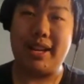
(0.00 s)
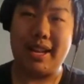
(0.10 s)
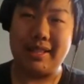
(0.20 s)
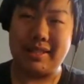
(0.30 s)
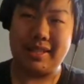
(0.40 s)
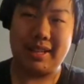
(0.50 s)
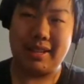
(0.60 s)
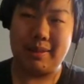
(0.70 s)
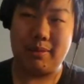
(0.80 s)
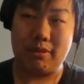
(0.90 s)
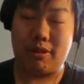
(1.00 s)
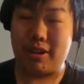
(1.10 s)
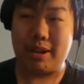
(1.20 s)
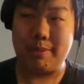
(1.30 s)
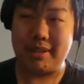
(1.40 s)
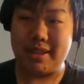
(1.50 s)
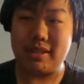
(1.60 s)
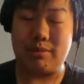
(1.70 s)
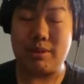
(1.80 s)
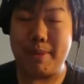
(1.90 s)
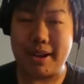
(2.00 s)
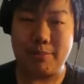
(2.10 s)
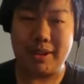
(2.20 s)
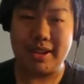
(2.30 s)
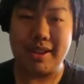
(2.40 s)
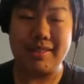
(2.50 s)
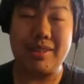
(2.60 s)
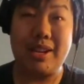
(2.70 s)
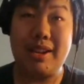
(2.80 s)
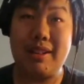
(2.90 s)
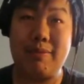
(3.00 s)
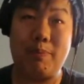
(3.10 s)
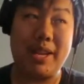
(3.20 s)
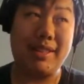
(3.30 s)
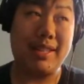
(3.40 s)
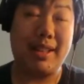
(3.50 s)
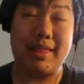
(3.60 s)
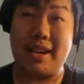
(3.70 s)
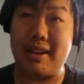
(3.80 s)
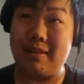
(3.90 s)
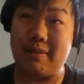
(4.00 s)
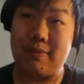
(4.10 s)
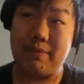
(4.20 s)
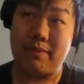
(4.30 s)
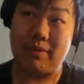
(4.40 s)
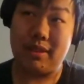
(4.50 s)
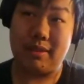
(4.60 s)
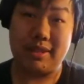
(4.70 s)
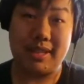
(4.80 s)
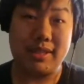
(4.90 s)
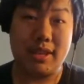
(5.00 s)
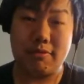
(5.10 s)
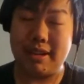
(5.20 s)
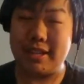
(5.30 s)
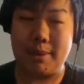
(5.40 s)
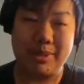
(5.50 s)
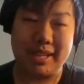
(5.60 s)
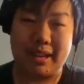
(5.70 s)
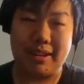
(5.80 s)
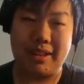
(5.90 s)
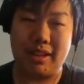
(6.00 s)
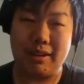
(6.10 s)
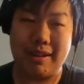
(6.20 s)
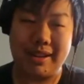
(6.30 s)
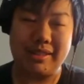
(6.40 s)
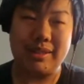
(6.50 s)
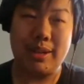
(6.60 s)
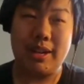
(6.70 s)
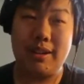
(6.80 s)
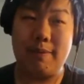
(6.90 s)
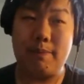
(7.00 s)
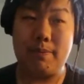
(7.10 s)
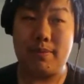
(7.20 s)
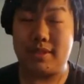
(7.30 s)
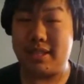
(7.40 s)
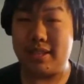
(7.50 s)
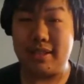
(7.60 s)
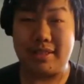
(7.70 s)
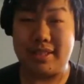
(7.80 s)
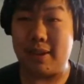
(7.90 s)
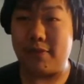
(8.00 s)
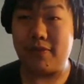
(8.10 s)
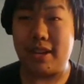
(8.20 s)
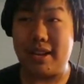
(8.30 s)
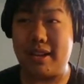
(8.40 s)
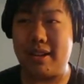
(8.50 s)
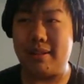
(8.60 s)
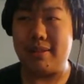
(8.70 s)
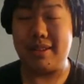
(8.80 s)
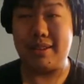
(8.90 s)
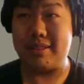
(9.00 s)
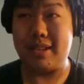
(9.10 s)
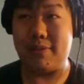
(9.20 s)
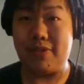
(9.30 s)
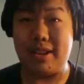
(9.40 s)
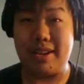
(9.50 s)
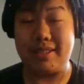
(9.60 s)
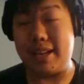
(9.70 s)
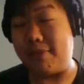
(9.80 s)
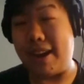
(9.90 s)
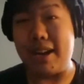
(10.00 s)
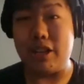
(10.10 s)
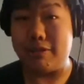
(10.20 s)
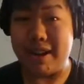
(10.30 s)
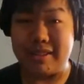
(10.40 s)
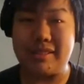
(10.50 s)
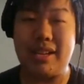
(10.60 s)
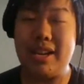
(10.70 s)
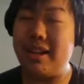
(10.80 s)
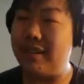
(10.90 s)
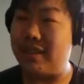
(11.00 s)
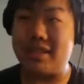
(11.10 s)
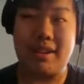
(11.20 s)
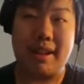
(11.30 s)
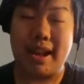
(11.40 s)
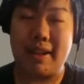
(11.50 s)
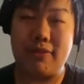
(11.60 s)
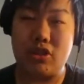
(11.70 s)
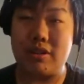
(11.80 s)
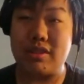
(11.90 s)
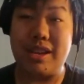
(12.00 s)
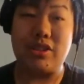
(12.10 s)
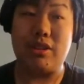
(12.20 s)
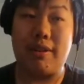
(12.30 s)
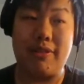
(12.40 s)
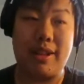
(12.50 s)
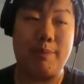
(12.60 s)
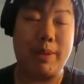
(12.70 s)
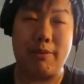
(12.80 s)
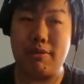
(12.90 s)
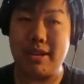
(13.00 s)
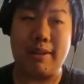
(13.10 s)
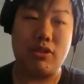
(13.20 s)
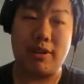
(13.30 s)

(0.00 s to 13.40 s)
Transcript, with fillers: against uh, Qualcomm in this respect, because they said that since they're redomiciling in the U S, the, C- uh, the C- uh, C F I U S doesn't have jurisdiction over them, and wouldn't have